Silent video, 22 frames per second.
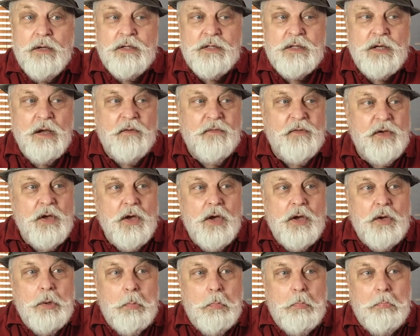So for
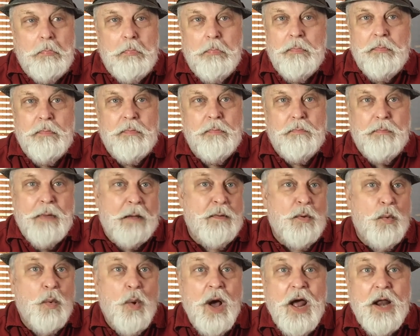you,
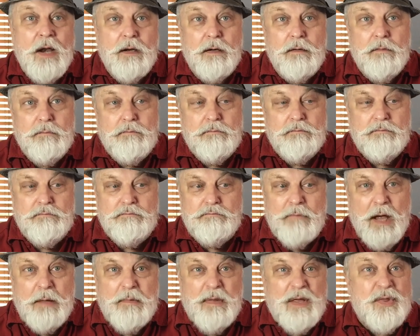maybe 1,
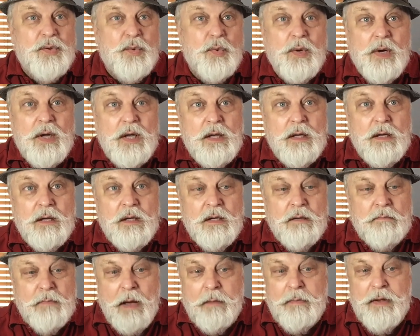maybe 3,
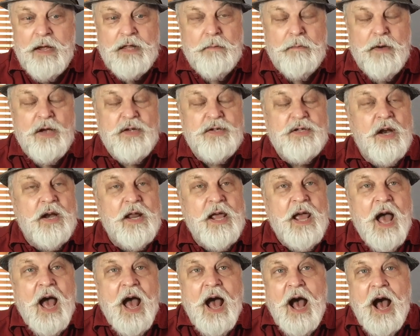maybe at the most
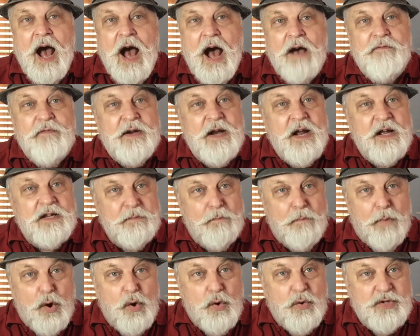only half a
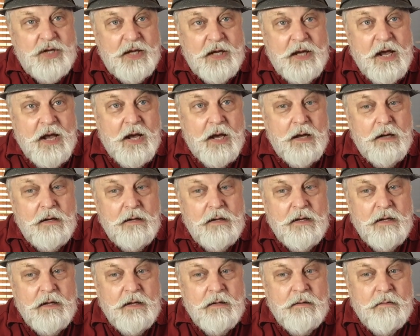dozen models a year,
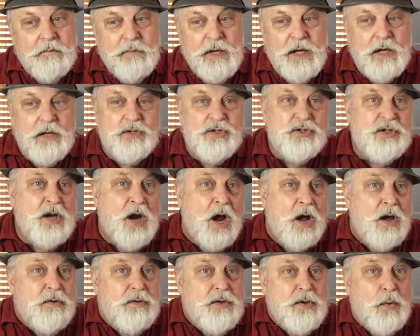because, you
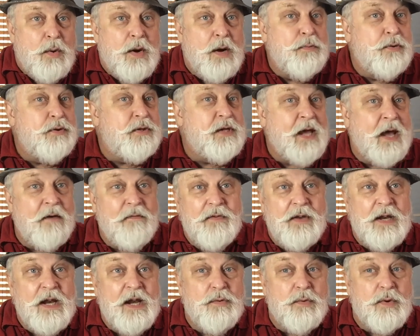want to put the
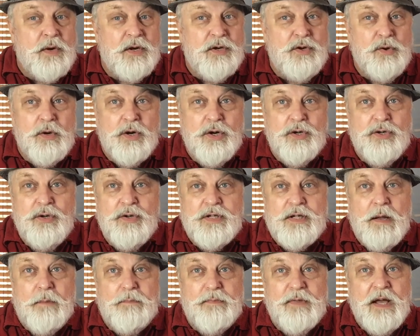effort into it and you want to do
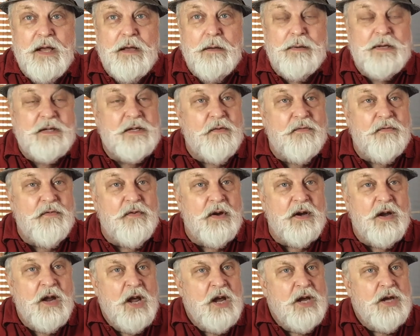something a bit
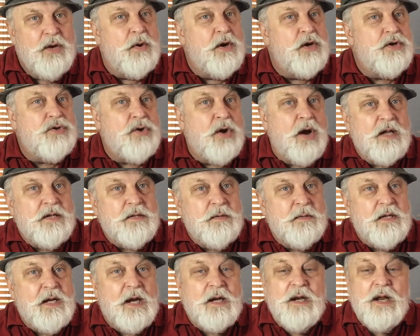different. You want to try out
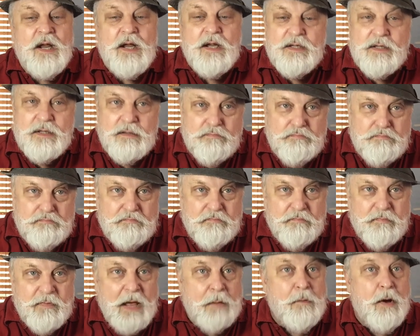some techniques.
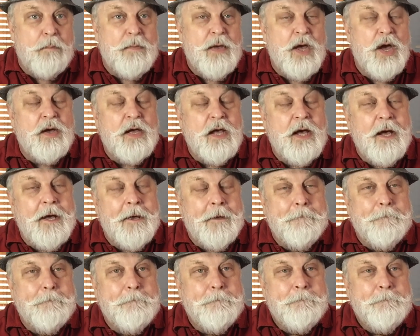That might be okay.